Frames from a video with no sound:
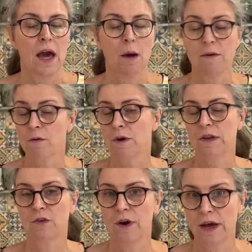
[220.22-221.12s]
And we've
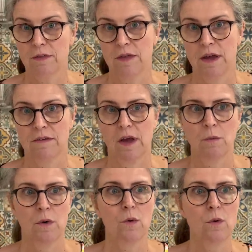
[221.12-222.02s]
already tried this,
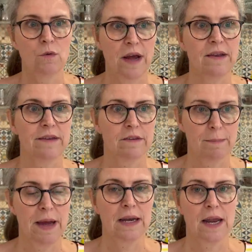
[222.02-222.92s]
and we're already
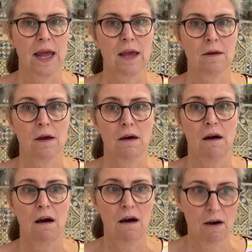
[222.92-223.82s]
spending
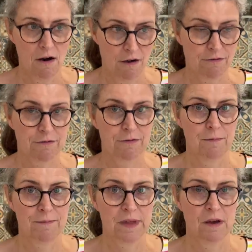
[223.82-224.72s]
half
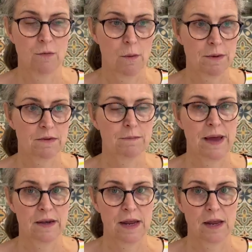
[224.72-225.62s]
of what we were
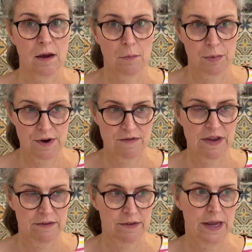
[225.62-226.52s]
spending
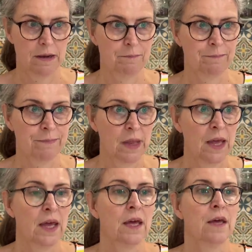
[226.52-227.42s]
previously.
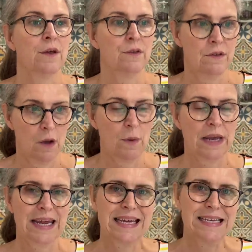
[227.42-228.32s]
So we're
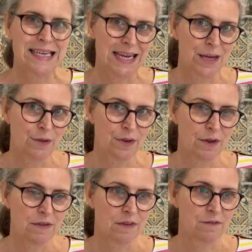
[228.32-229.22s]
going to continue to
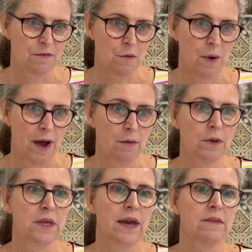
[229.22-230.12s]
do this for a
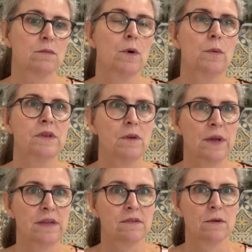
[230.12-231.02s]
while. Yes, will we do
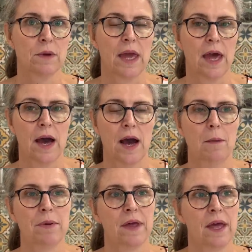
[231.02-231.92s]
any stocking up?